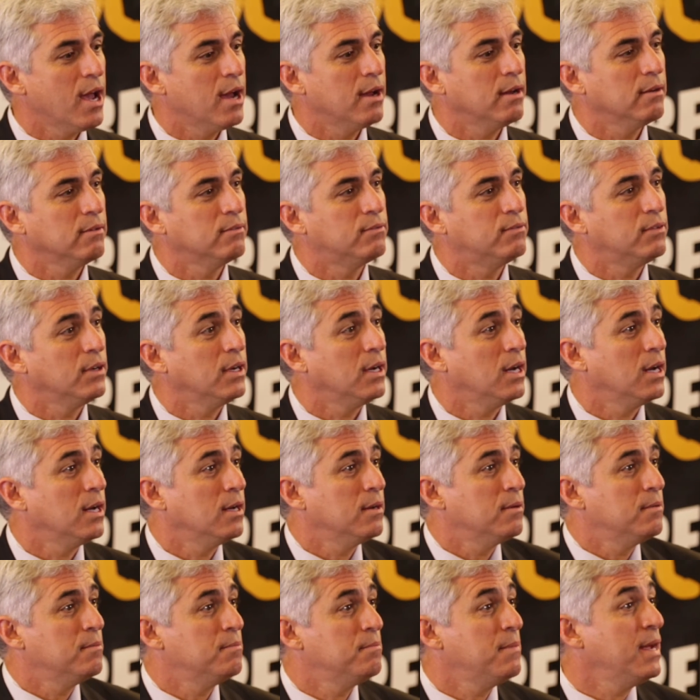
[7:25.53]
have
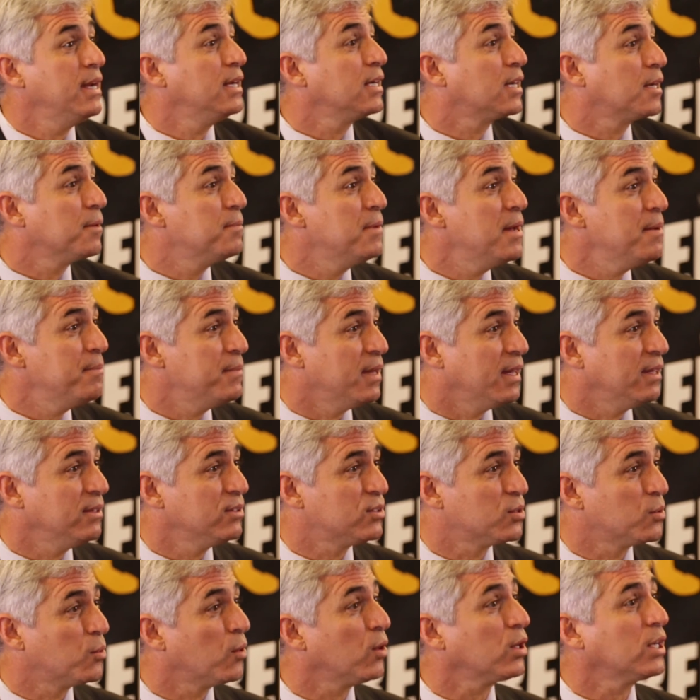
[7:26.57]
uh, made a
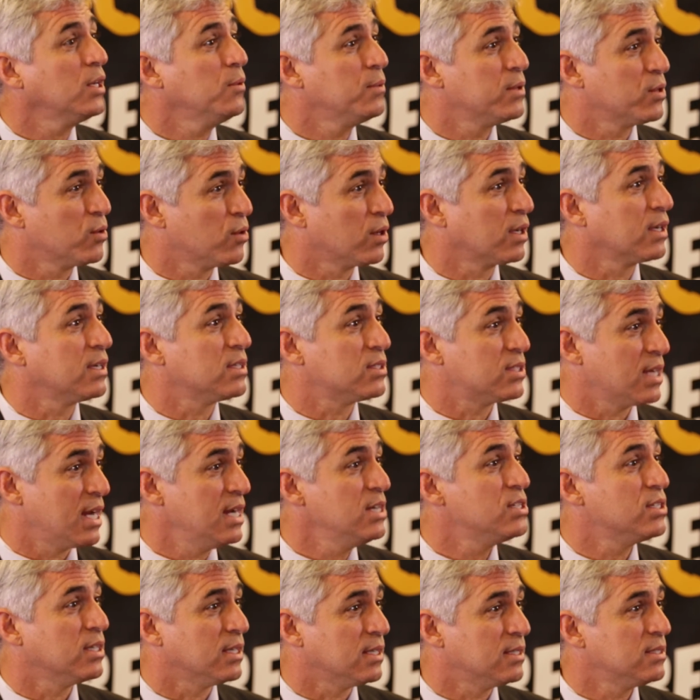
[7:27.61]
commitment to working with
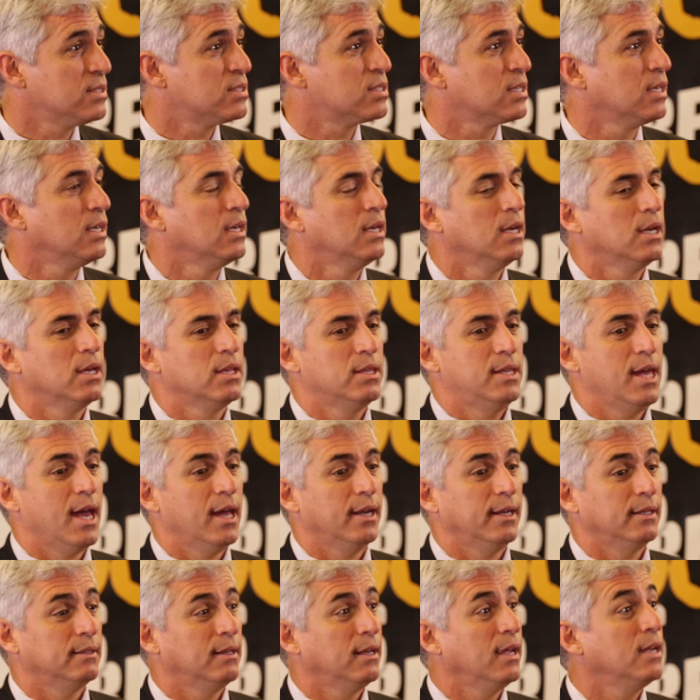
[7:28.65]
organizations
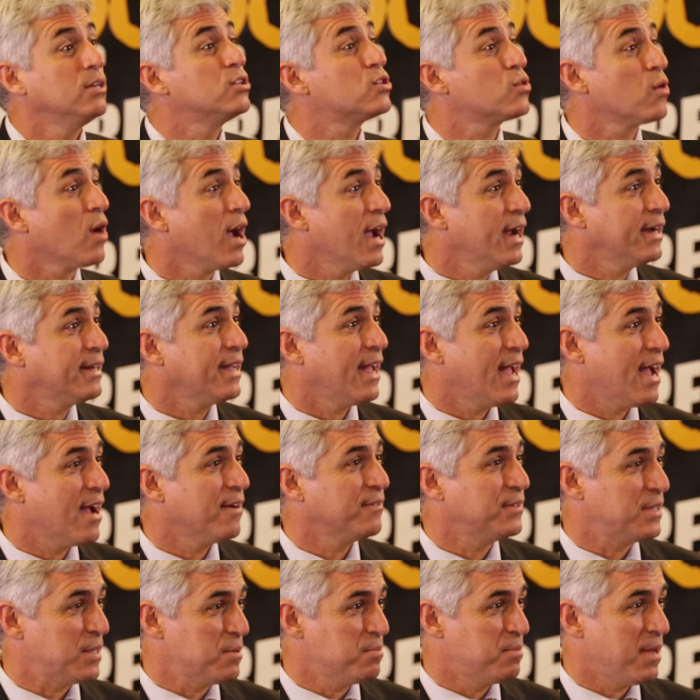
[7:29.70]
that try to
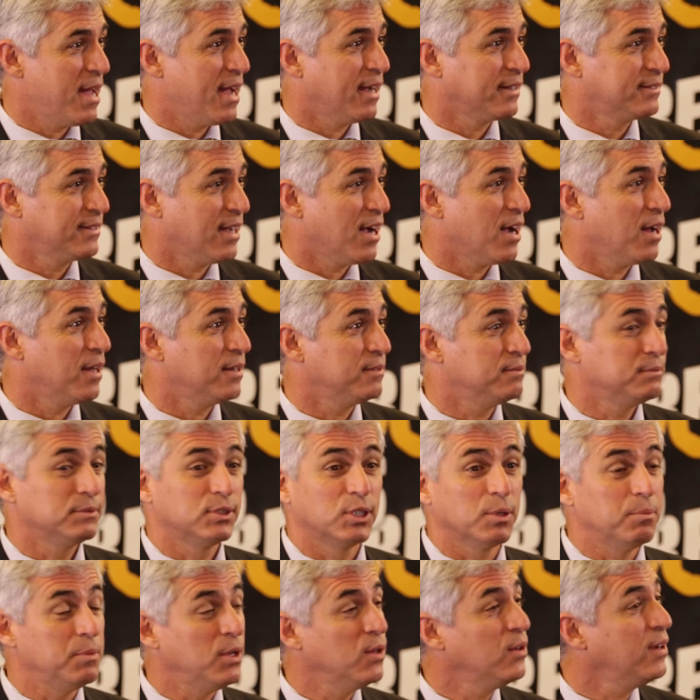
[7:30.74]
have an impact on
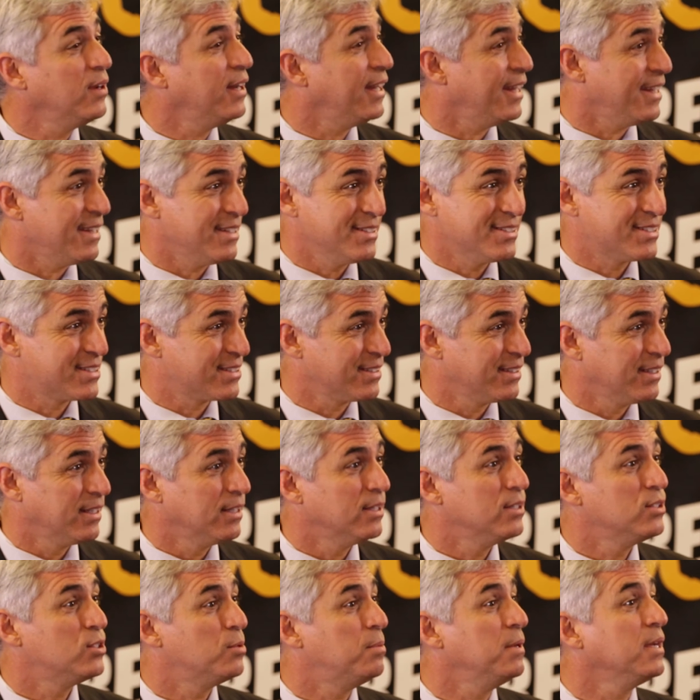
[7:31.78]
communities mm -hmm. to